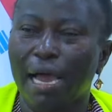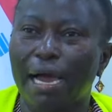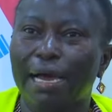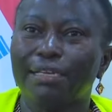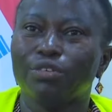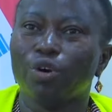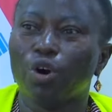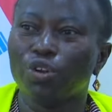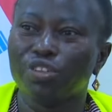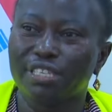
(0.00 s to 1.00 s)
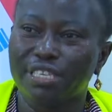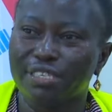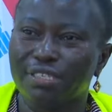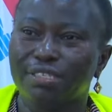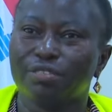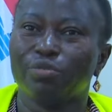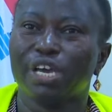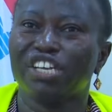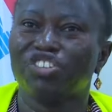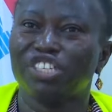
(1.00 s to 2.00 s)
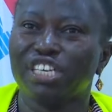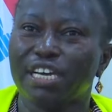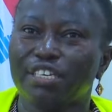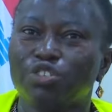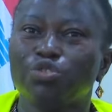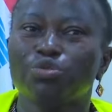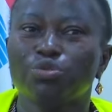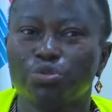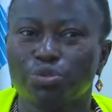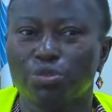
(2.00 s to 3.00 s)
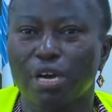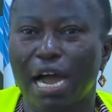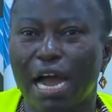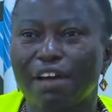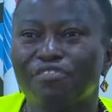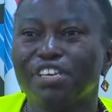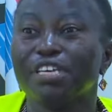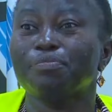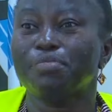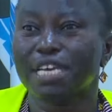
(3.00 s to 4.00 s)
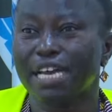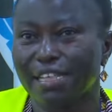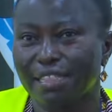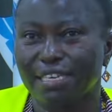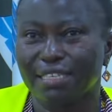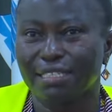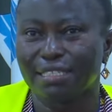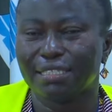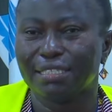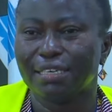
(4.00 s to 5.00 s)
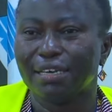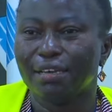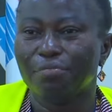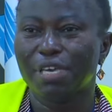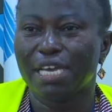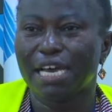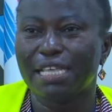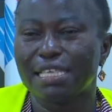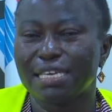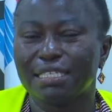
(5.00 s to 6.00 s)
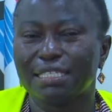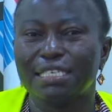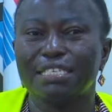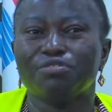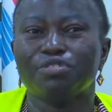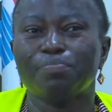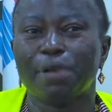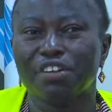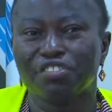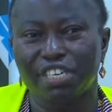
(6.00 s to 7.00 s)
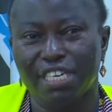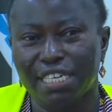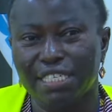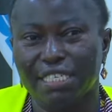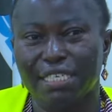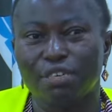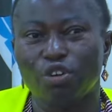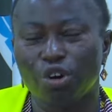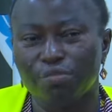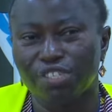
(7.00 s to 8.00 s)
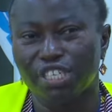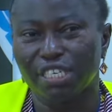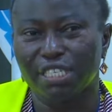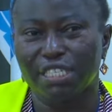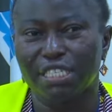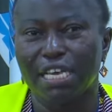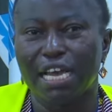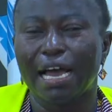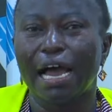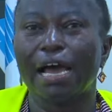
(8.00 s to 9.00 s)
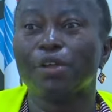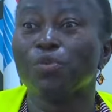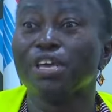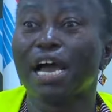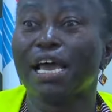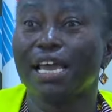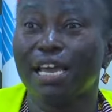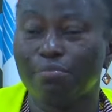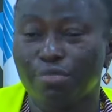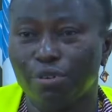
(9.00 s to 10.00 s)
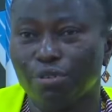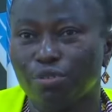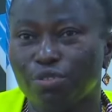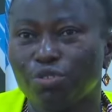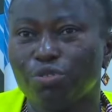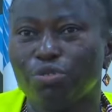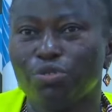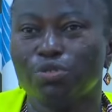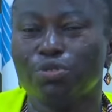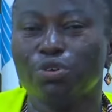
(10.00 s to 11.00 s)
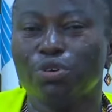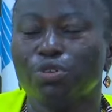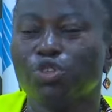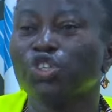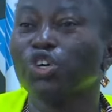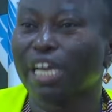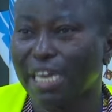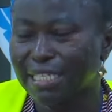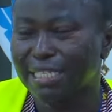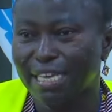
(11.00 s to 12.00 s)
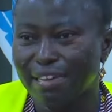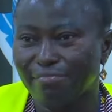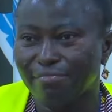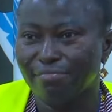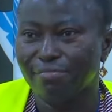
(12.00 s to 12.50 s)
and all these were geared to having bigger things. Bigger things is repatriating objects, and we are able to, to showcase them